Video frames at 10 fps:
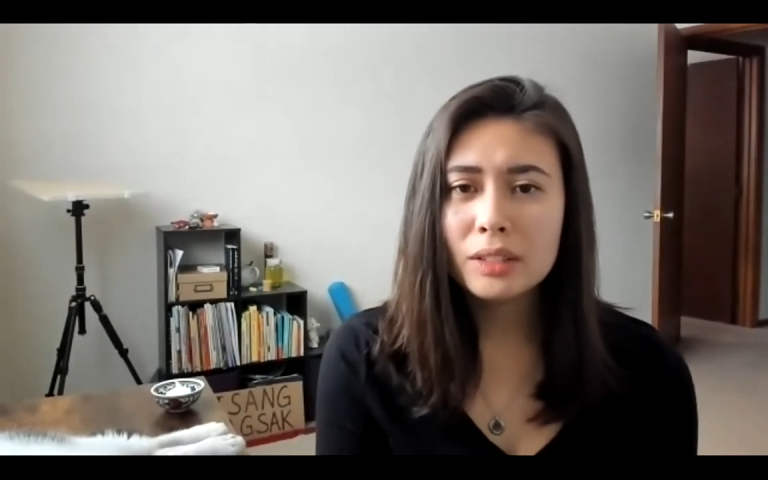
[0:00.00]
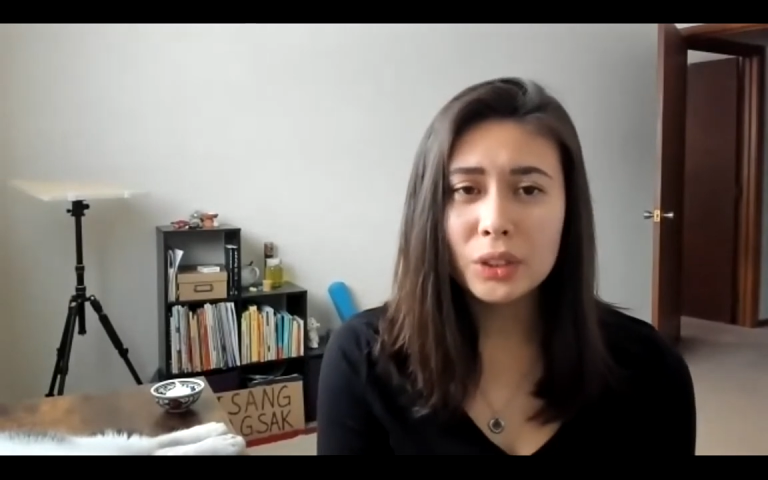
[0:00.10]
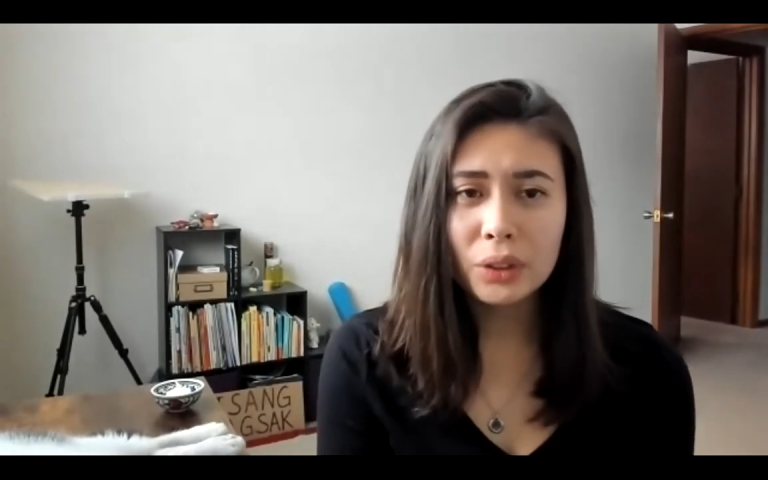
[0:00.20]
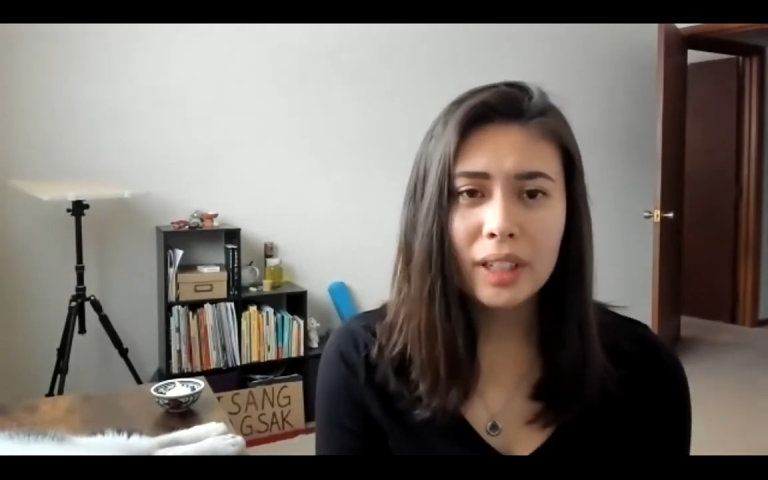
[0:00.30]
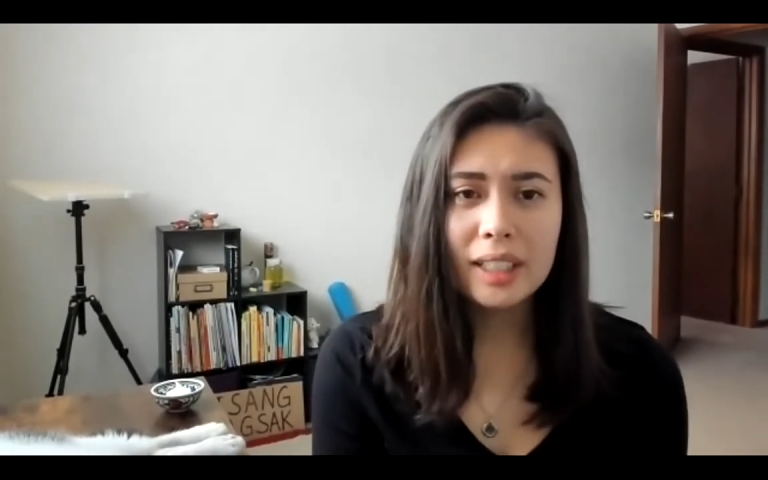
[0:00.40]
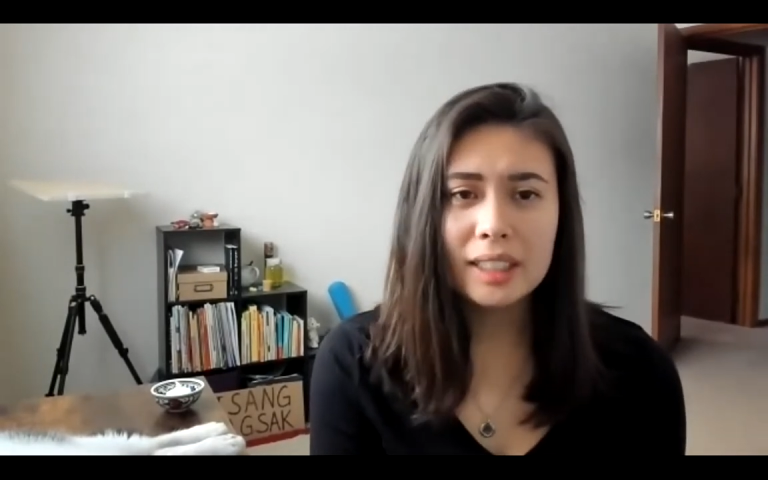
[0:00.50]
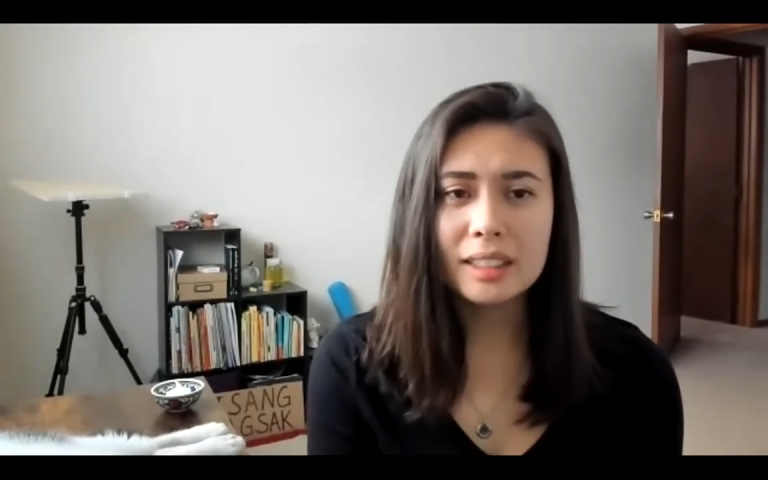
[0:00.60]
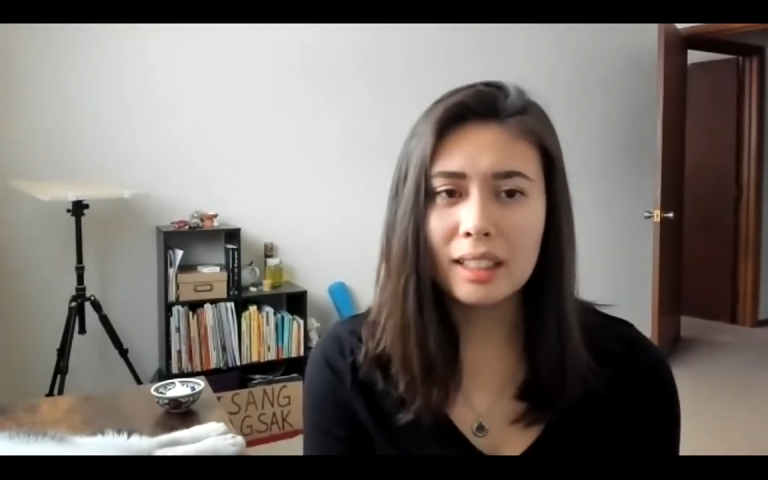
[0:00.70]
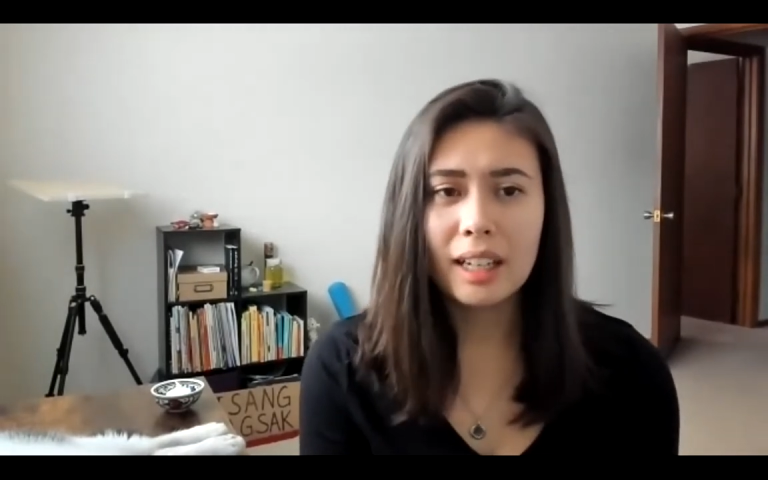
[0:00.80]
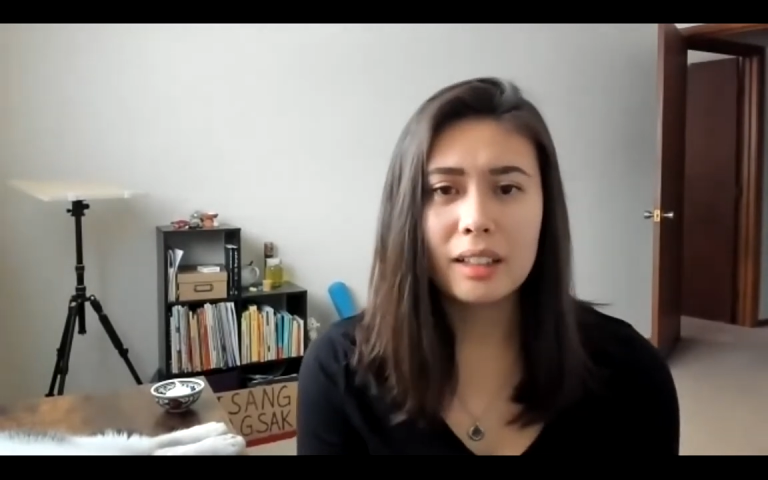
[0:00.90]
Joy
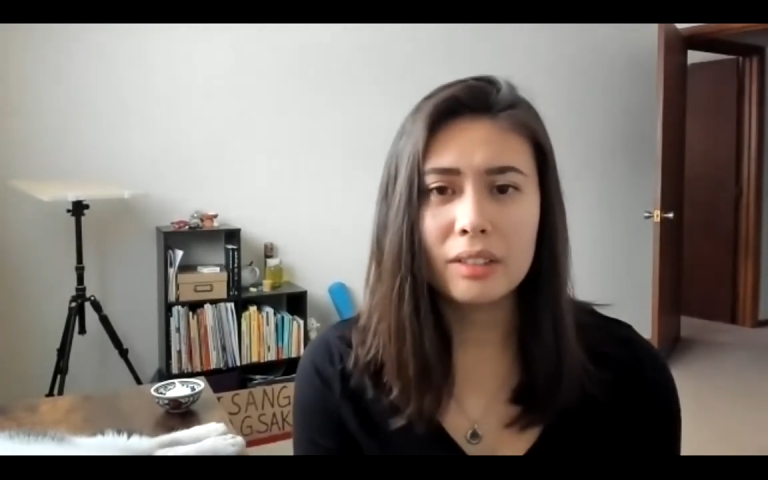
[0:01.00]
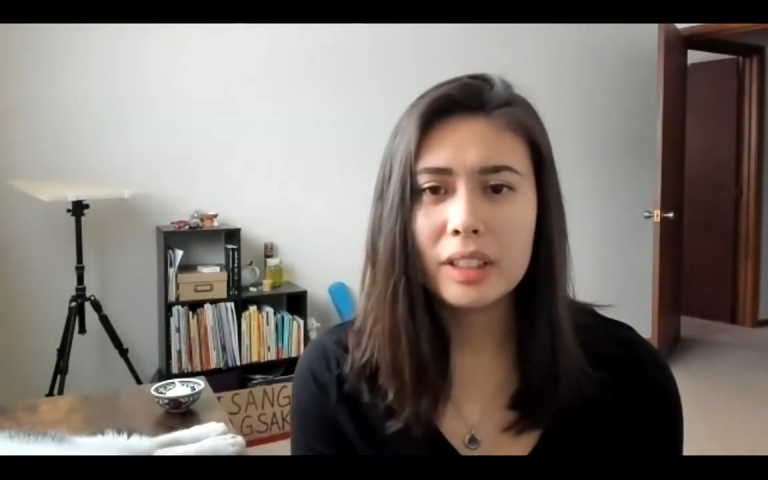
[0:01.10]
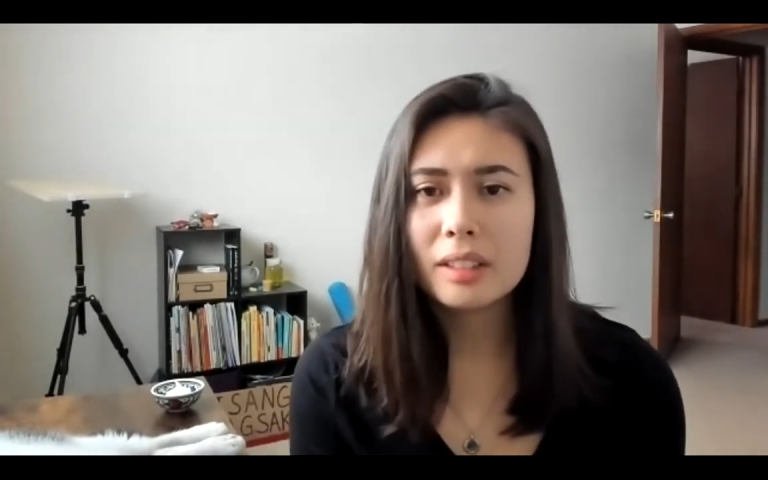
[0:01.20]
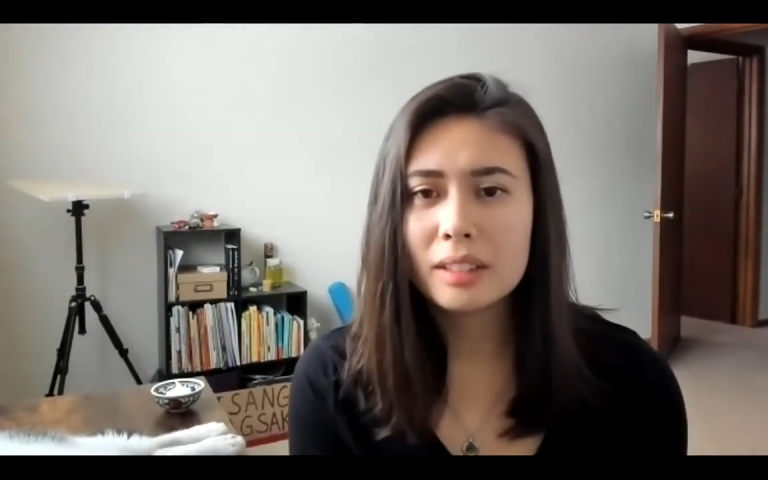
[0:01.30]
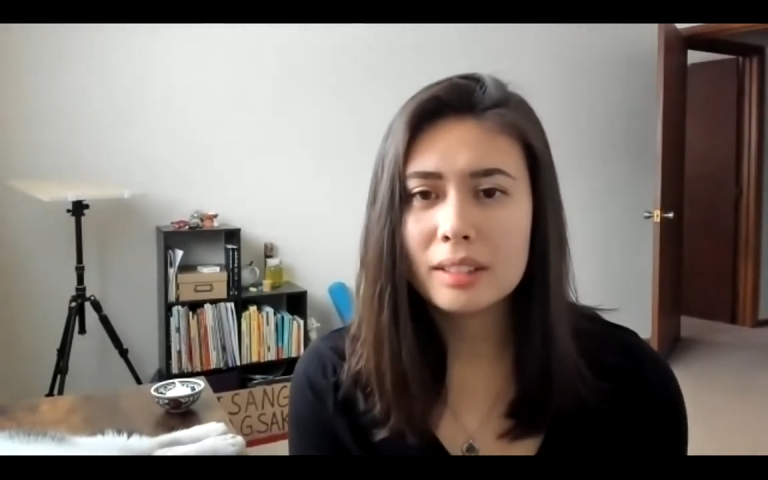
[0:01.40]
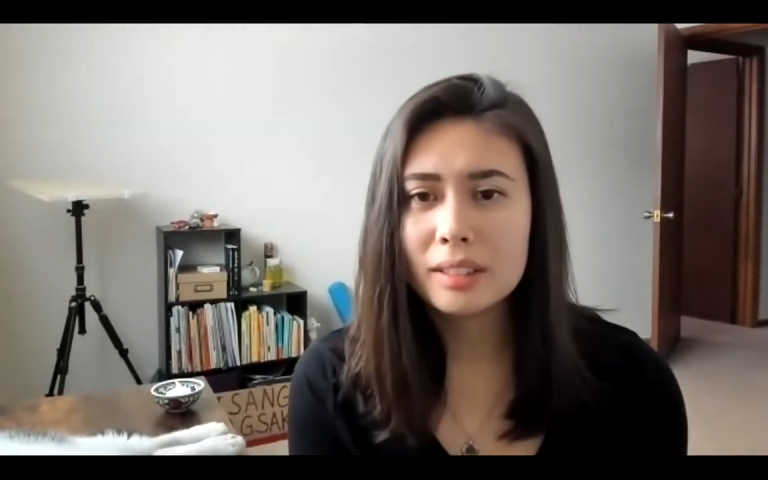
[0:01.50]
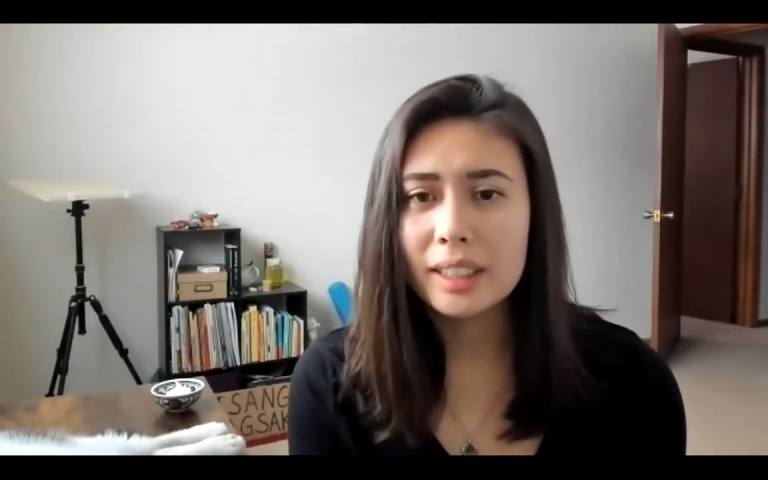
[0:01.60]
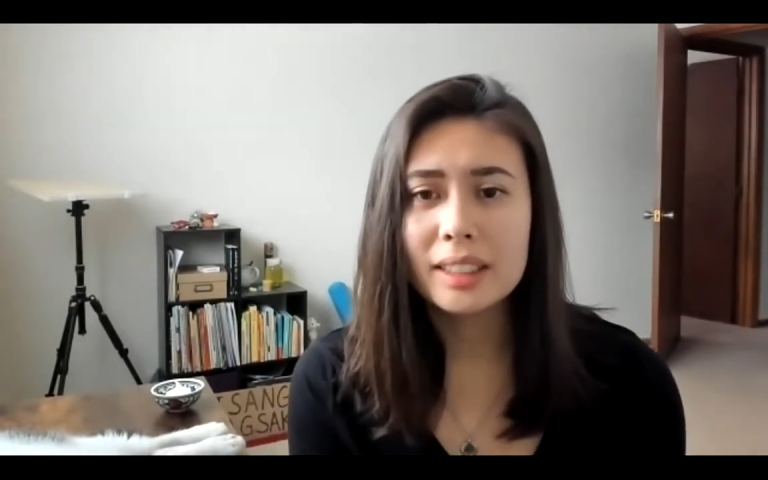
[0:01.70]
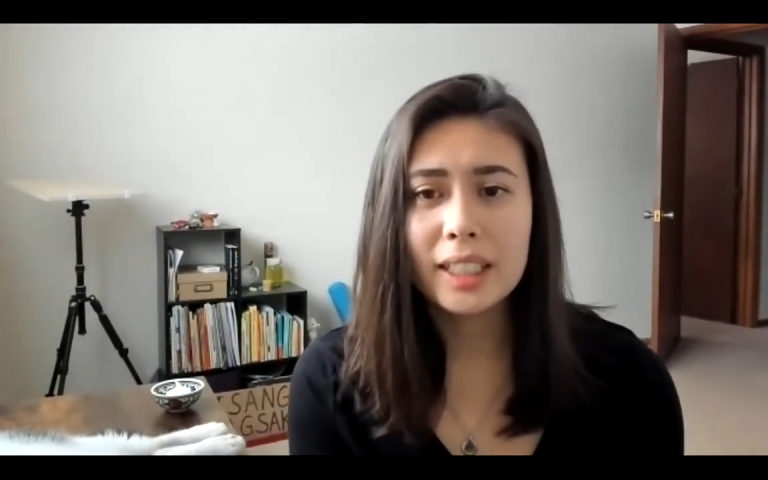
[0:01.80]
is loud. It